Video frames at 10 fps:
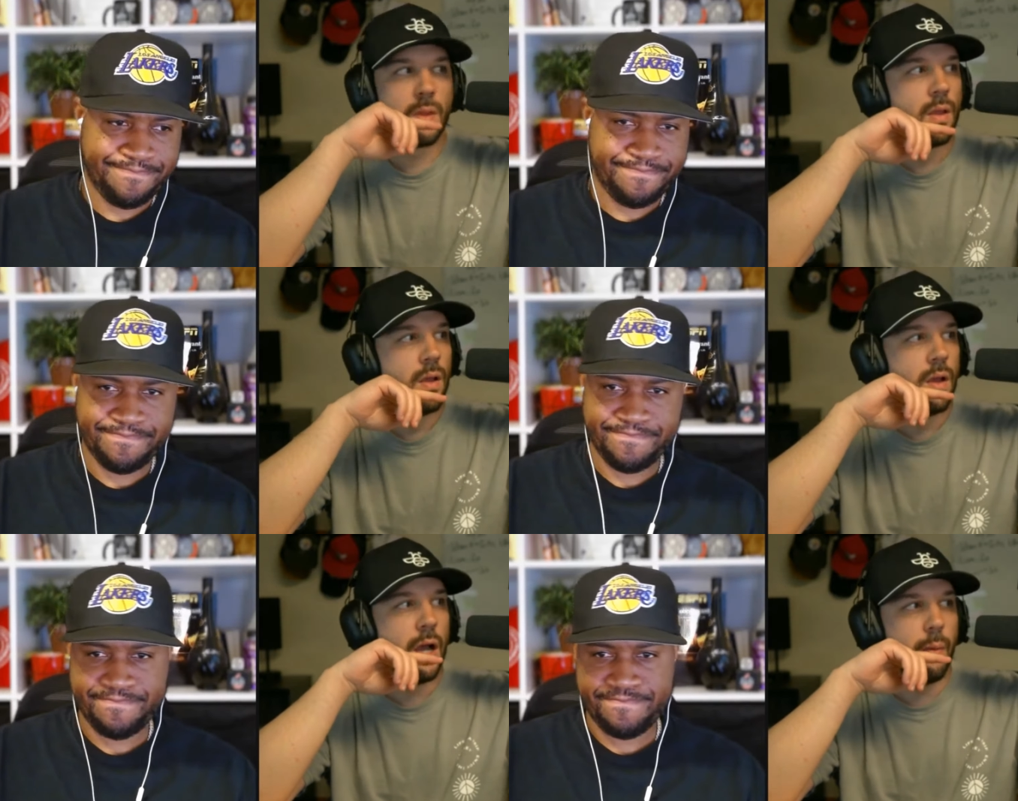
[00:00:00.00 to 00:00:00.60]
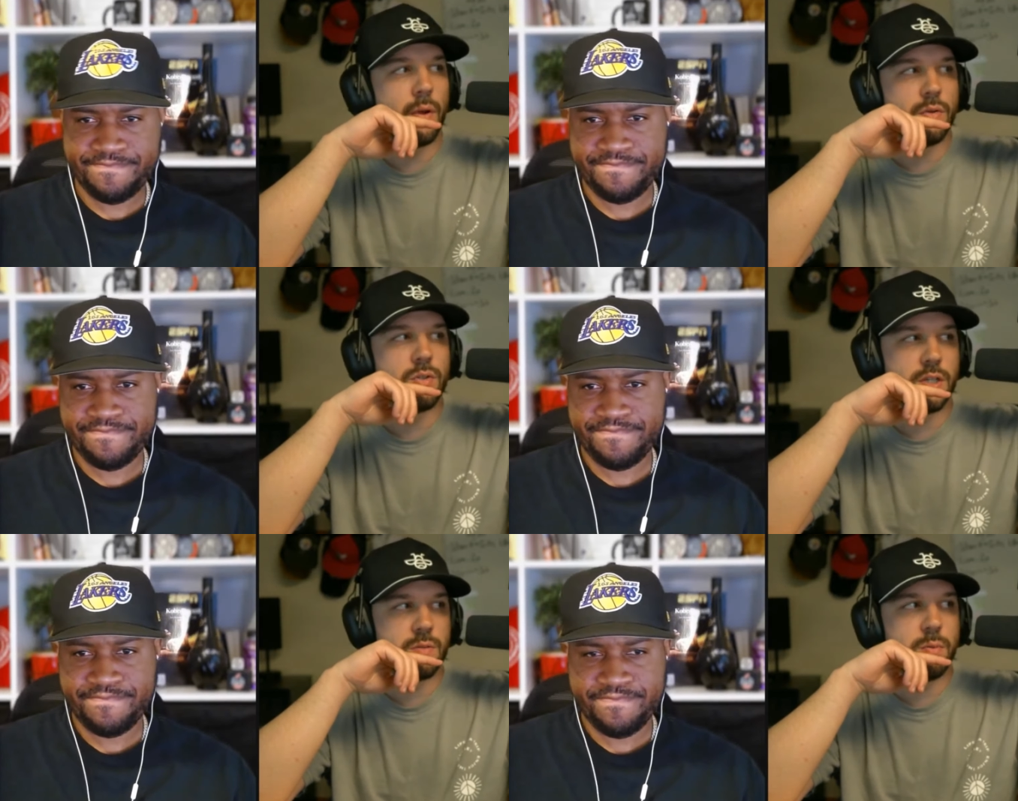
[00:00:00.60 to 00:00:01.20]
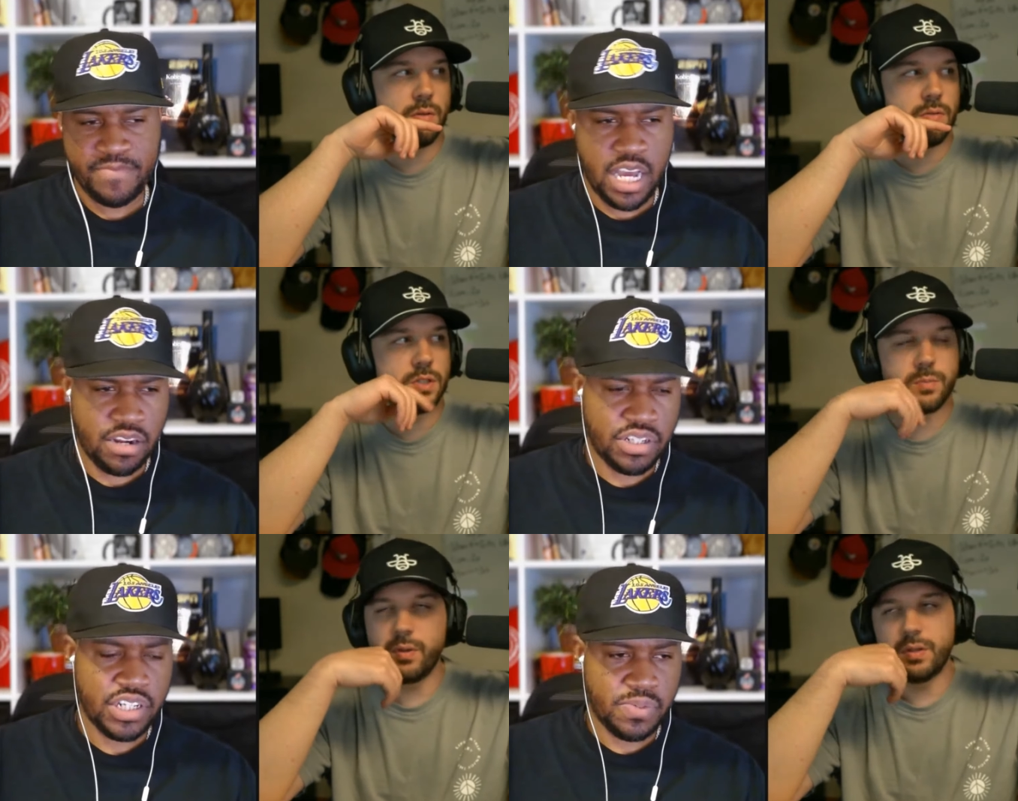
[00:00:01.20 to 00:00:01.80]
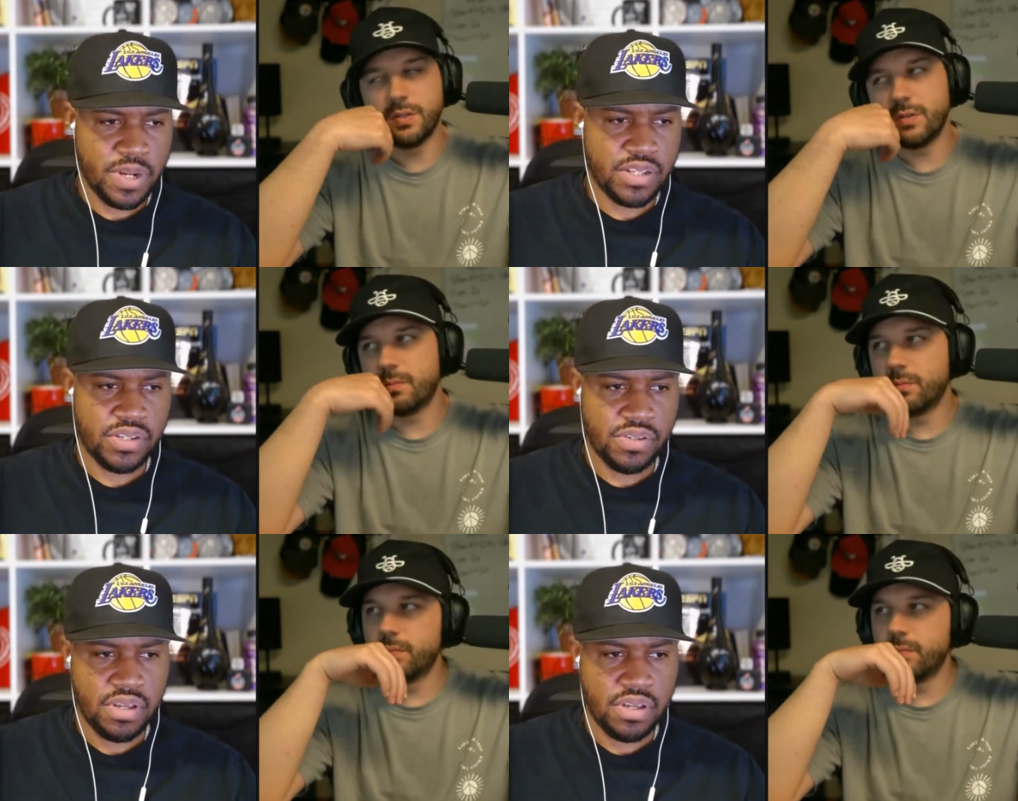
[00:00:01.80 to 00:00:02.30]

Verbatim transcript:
Speaker 1: I would go Chase Brown just because i Chase Brown too.